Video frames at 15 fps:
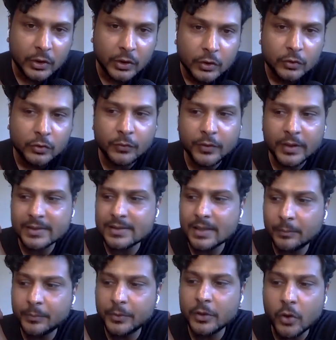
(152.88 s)
Yeah. So, for
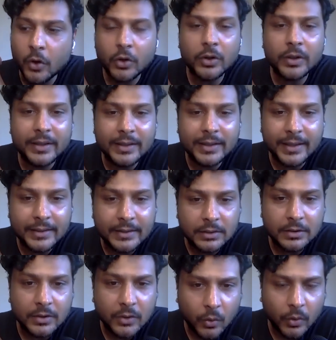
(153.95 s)
example, you're not
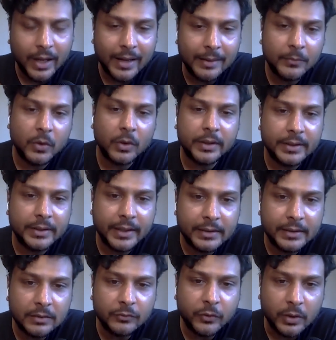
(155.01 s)
entitled, or I'm not
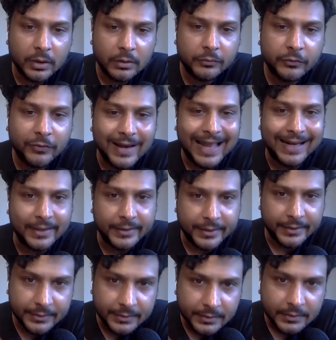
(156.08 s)
entitled for a
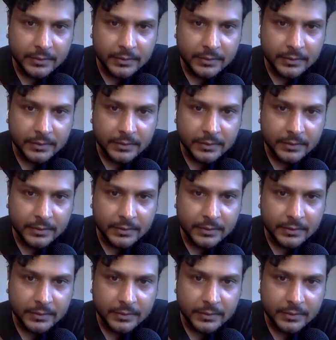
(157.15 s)
flat